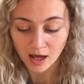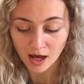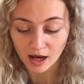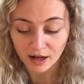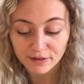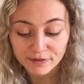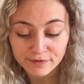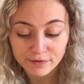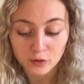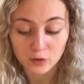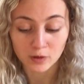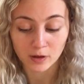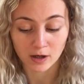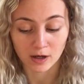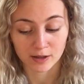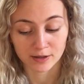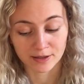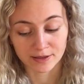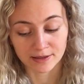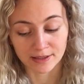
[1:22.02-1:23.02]
I
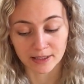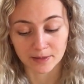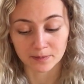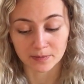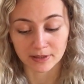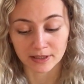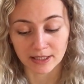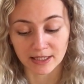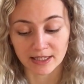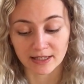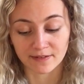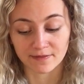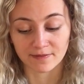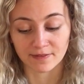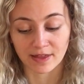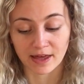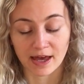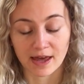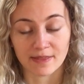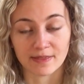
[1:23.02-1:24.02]
full-heartedly believe
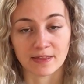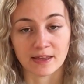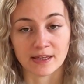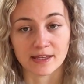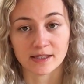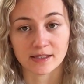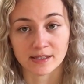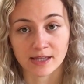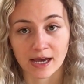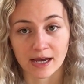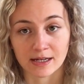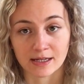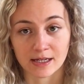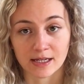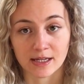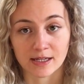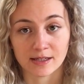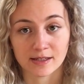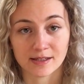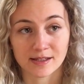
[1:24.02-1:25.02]
that these
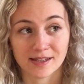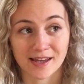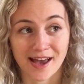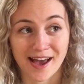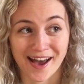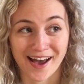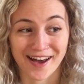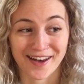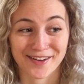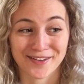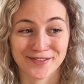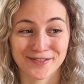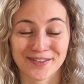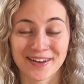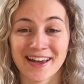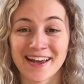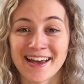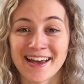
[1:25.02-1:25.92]
techniques have